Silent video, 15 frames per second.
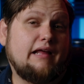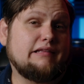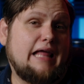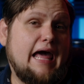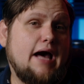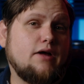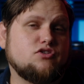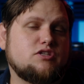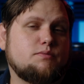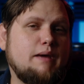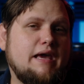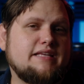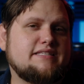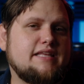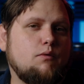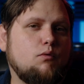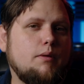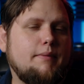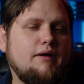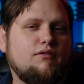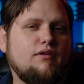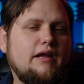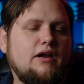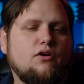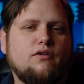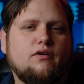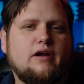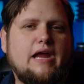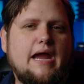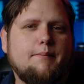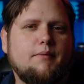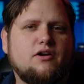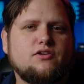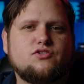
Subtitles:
loud space, they want to be able to hear their camera.